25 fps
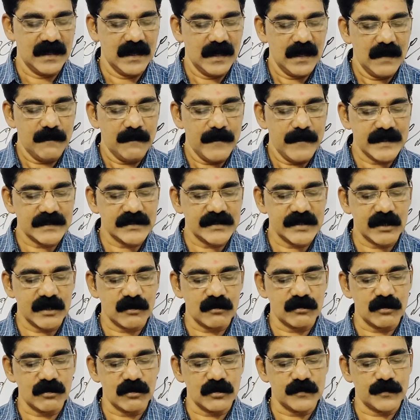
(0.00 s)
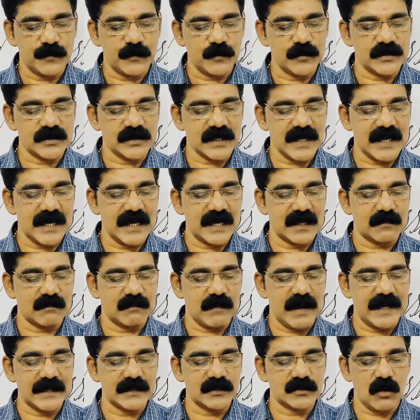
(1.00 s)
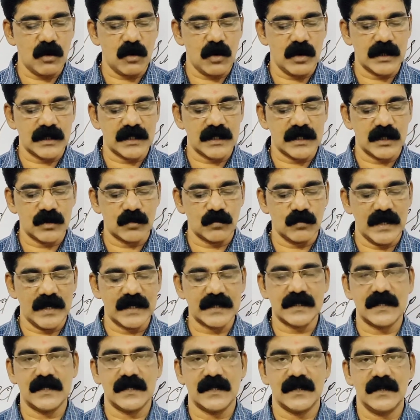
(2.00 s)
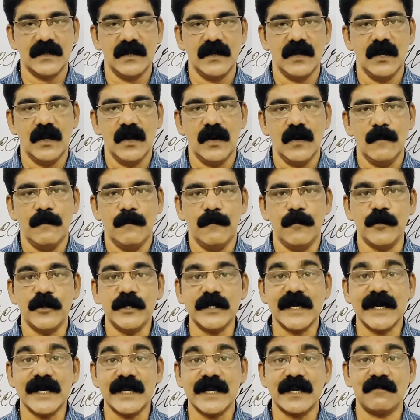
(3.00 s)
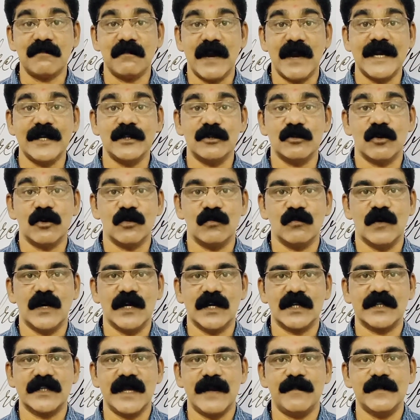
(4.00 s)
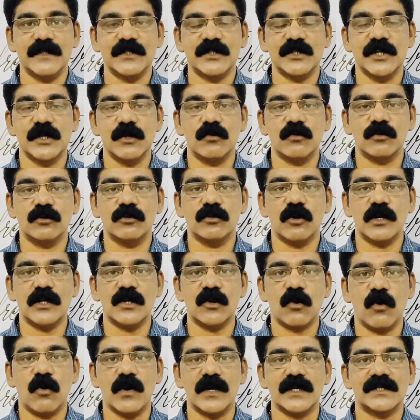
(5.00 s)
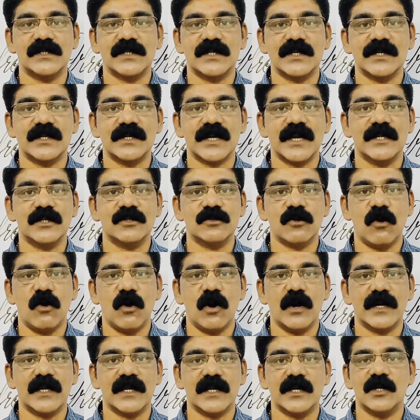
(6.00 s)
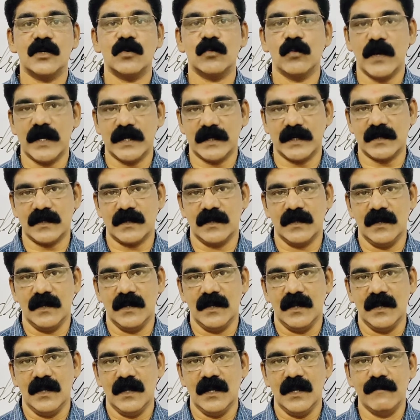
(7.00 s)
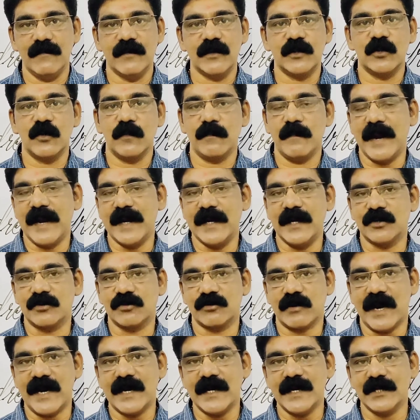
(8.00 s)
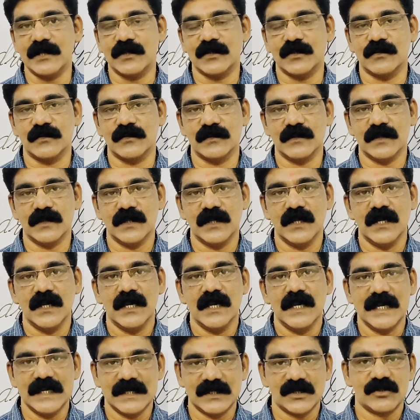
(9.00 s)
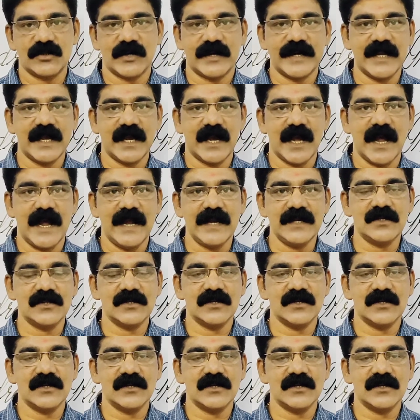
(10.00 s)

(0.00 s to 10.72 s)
But she could not put her mind on her work. Put her mind on work. That means she could not concentrate on her work. Even though Maddie tried to study hard,